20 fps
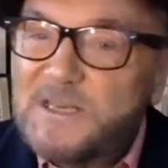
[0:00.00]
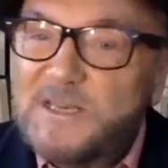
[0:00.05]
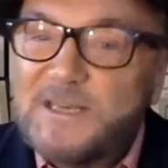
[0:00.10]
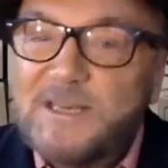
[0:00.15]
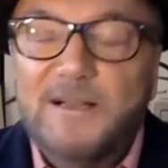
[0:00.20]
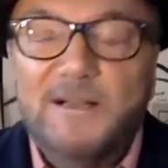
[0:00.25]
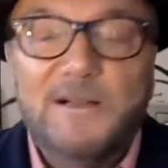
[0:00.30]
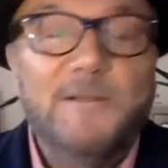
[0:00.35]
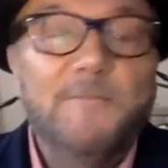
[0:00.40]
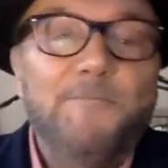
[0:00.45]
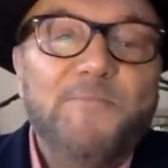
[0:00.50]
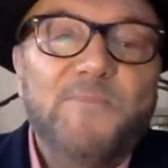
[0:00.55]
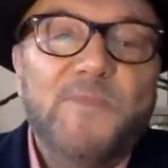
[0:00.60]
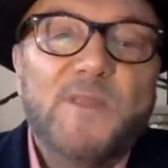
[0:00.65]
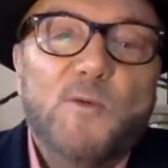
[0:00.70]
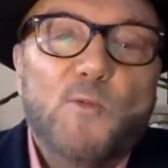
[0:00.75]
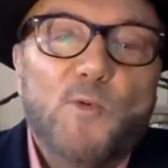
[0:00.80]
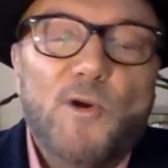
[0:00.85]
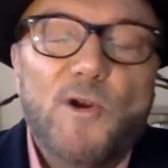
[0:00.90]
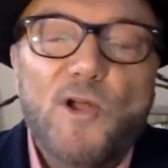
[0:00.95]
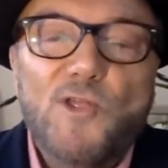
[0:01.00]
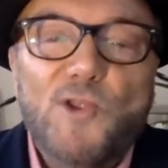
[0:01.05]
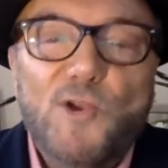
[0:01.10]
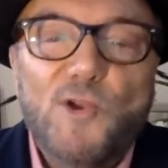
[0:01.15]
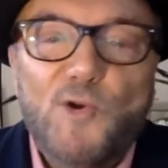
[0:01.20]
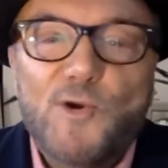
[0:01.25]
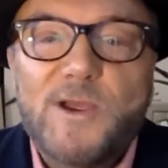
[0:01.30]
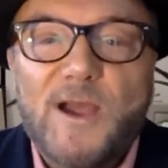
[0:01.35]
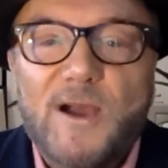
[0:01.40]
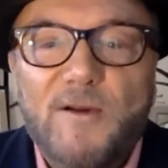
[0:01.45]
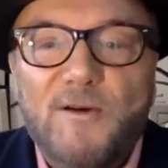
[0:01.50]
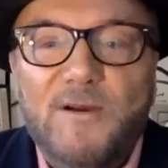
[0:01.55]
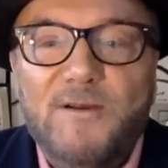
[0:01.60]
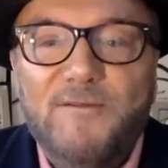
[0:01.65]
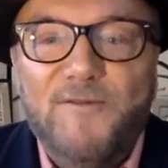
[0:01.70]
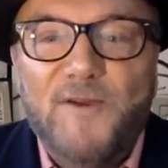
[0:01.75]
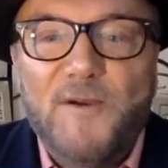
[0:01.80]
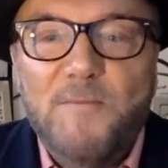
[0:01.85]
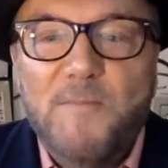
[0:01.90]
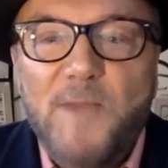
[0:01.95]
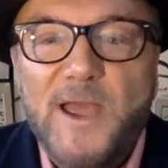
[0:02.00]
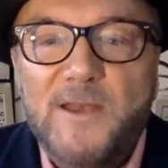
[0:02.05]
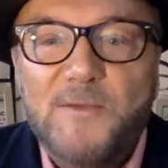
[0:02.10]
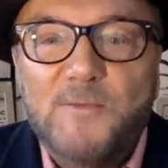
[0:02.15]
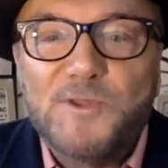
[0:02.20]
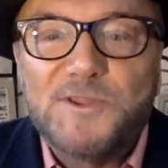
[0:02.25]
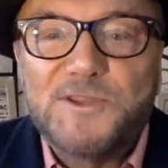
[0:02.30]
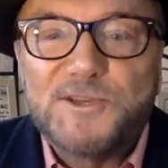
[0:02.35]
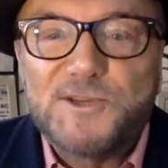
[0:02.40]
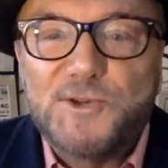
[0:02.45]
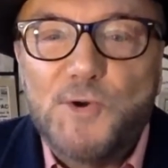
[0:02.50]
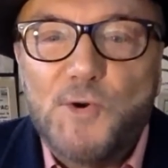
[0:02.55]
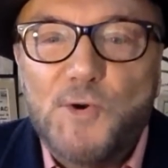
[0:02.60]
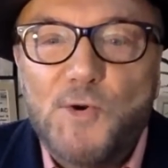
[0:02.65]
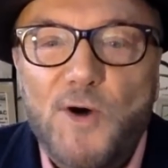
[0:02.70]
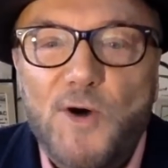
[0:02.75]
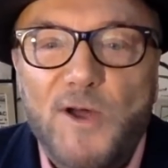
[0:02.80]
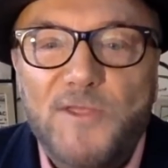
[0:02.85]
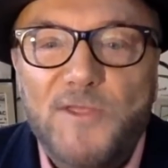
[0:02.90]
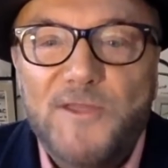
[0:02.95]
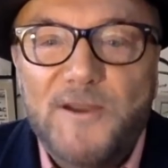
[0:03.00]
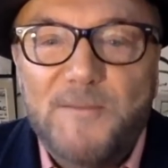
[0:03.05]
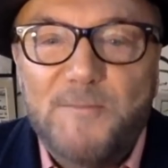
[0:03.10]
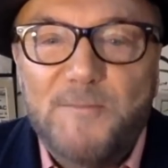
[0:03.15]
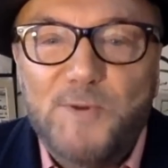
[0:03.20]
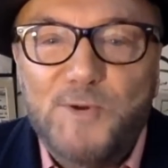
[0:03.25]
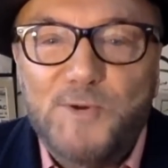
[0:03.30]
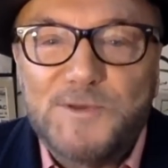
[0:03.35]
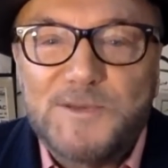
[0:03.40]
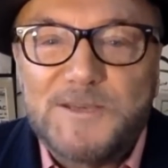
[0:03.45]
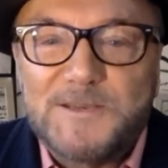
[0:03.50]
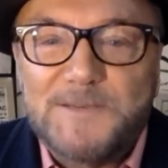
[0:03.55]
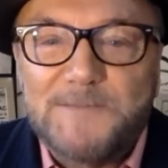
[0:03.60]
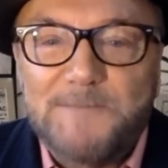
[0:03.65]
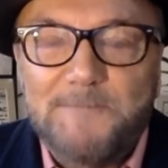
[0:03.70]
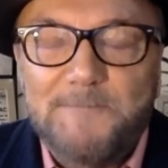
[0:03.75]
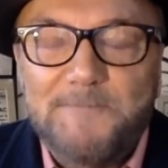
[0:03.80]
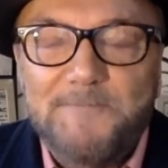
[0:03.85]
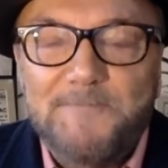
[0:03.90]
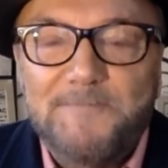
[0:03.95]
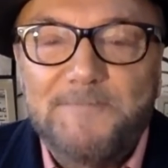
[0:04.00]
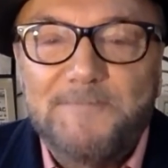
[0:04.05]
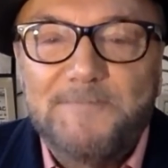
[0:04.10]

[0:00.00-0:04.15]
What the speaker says: but still we're on the lookout for men with snow on their boots.